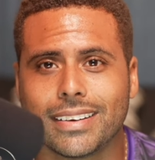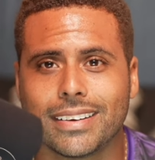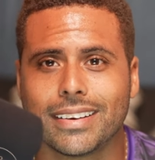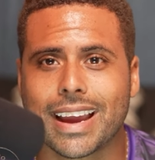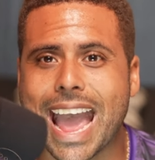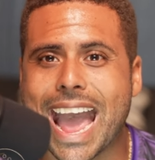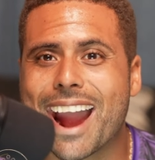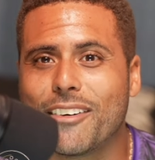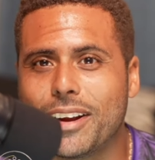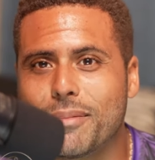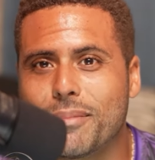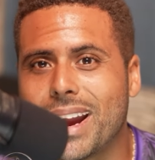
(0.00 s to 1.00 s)

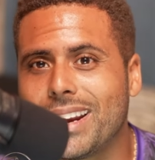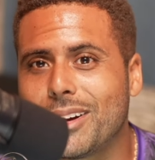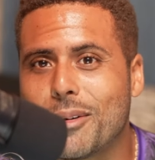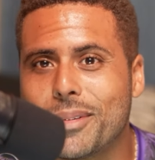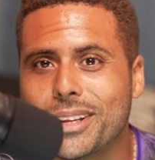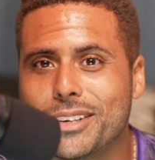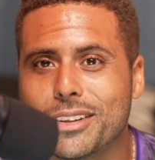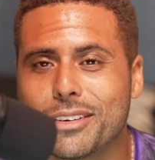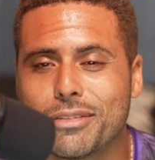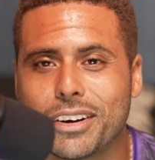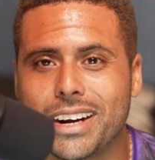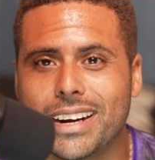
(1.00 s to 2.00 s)
Harry might come into the
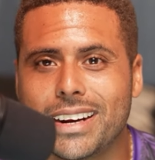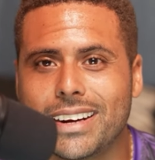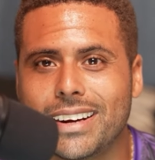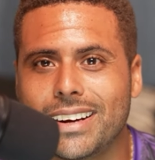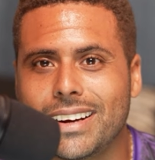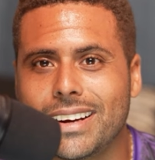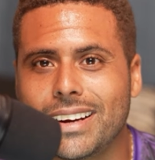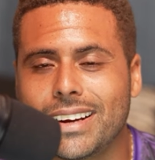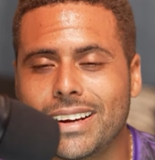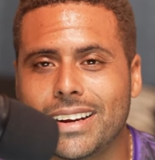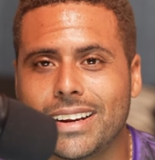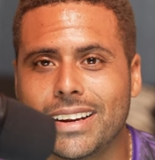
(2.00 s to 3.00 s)
fray.
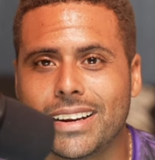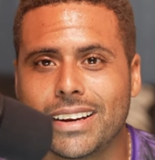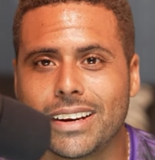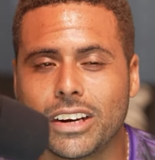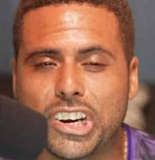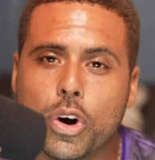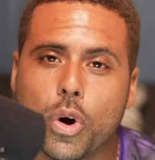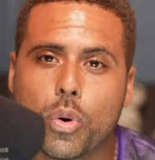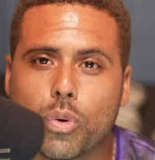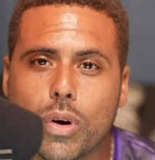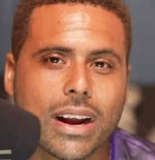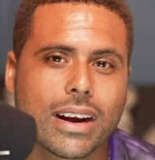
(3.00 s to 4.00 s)
No
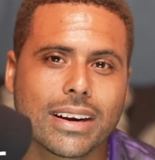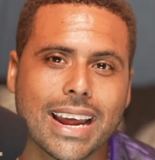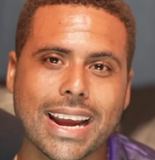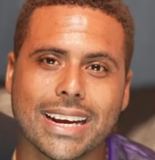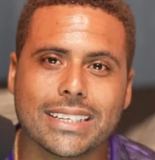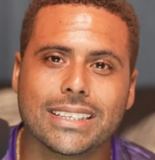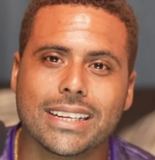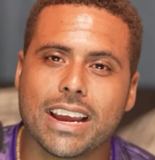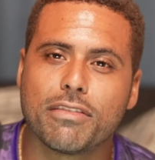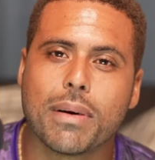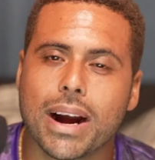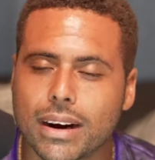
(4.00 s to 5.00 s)
recognized left
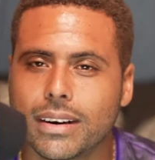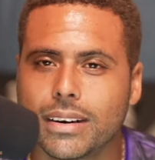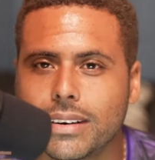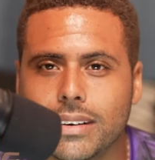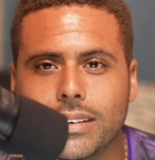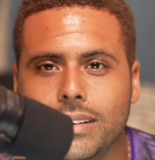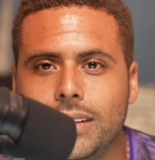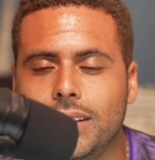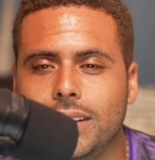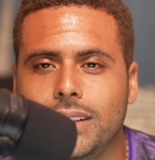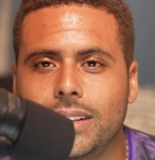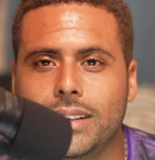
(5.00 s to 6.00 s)
back.
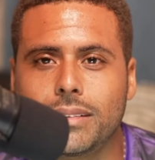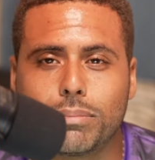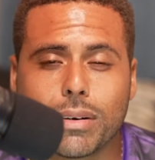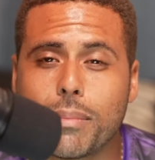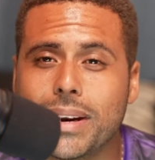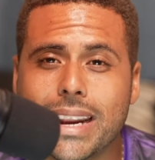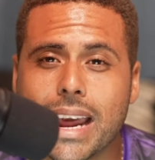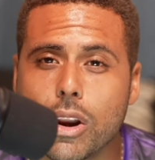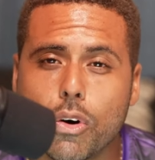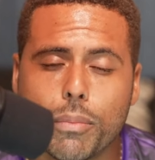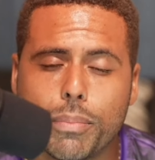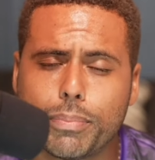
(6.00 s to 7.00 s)
Probably
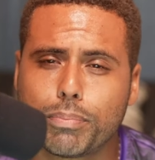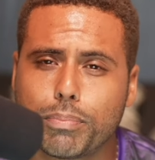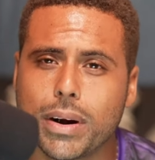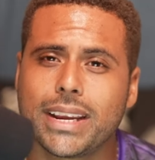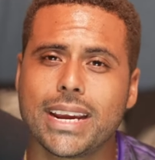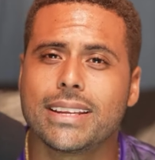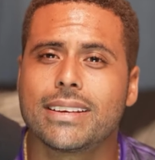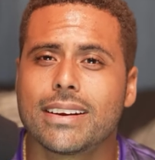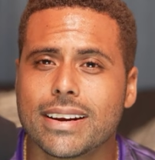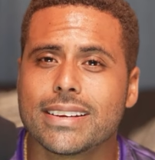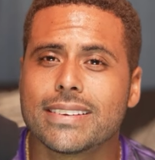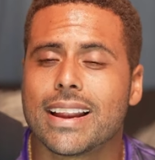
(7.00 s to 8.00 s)
Dalot, predicated on
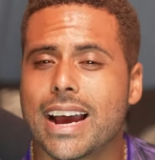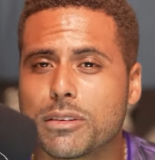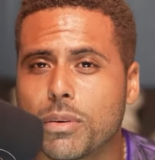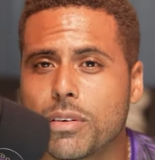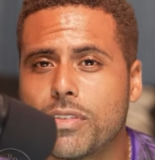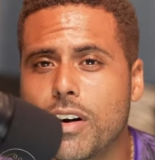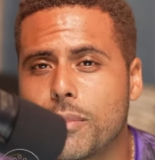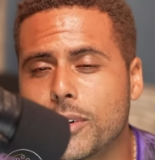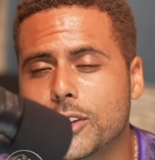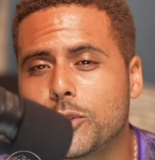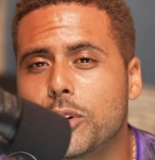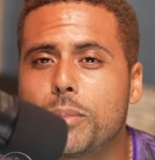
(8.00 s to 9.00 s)
his last performance,
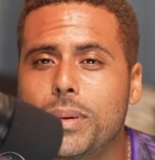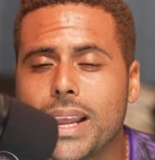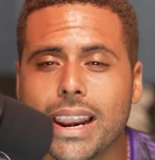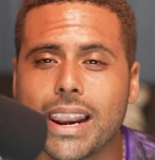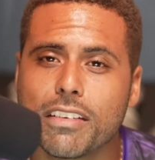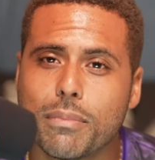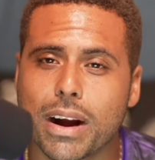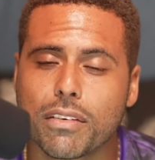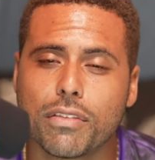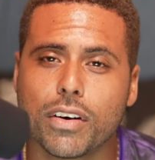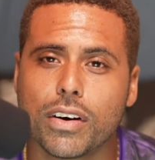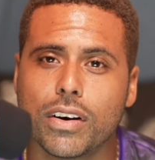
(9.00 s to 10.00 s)
will play at left back
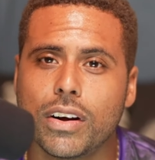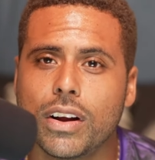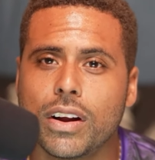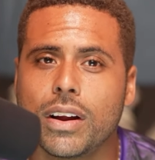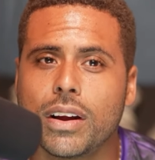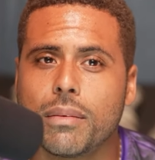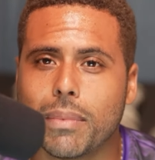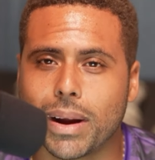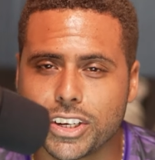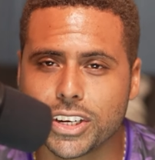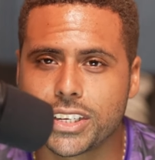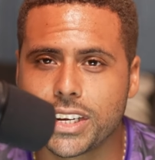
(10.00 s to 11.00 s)
for
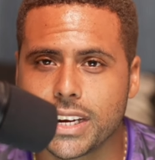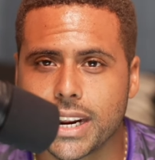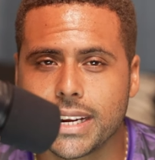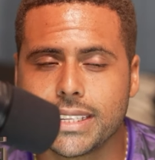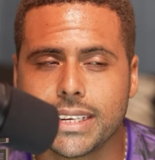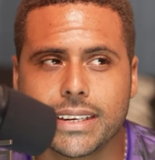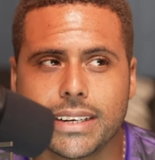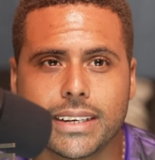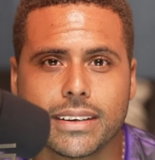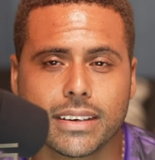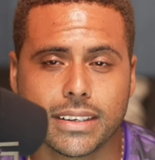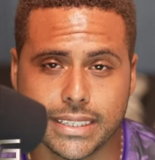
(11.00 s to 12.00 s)
Manchester United
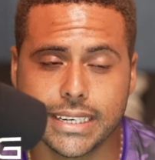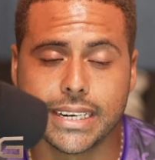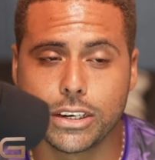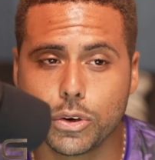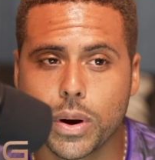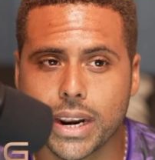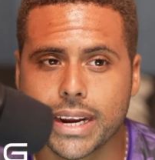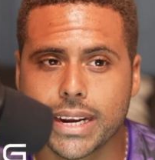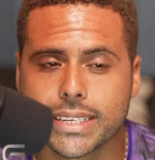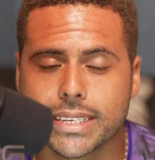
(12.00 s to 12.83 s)
because he did do well against